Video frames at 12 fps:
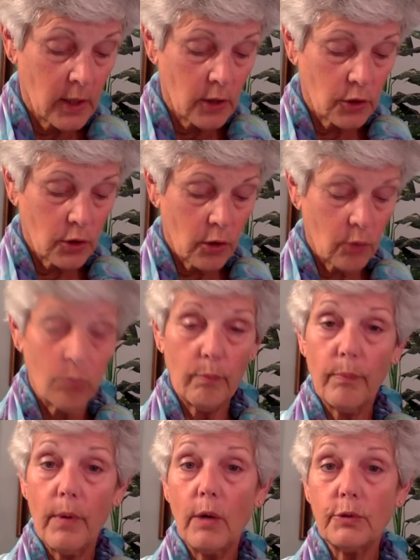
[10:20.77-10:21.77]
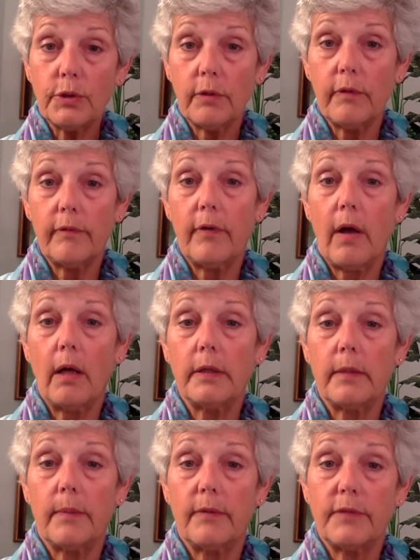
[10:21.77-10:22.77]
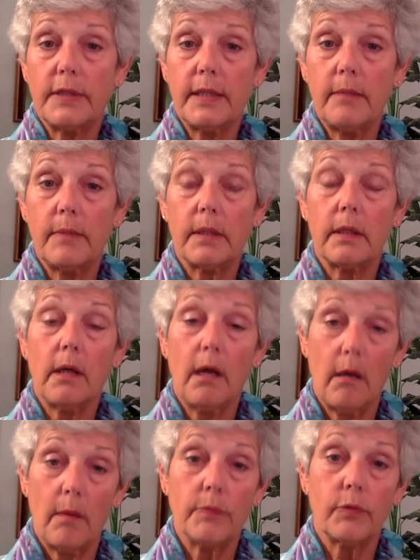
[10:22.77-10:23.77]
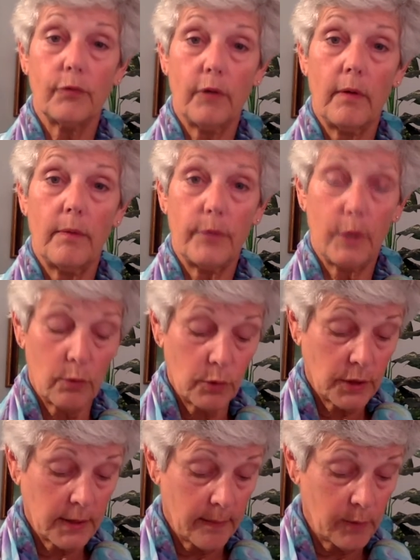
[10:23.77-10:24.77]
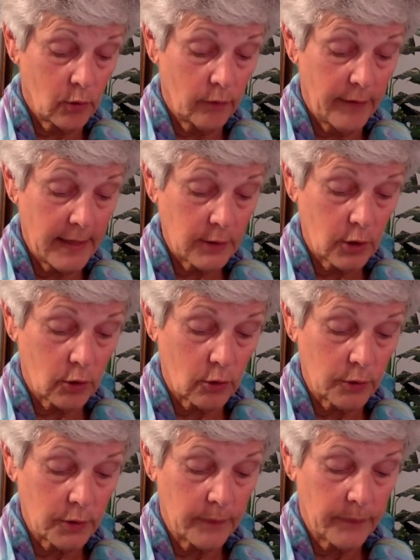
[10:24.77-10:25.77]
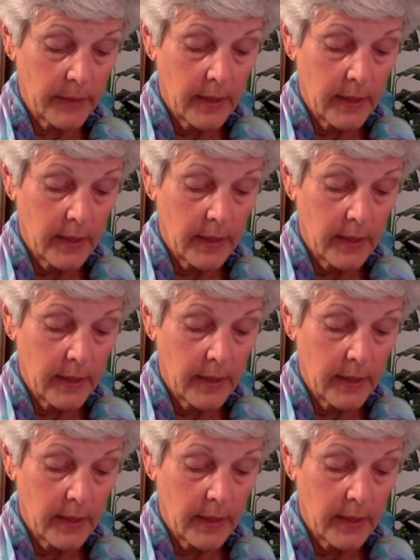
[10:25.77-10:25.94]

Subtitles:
So most of the volume of semen comes from those seminal vesicles.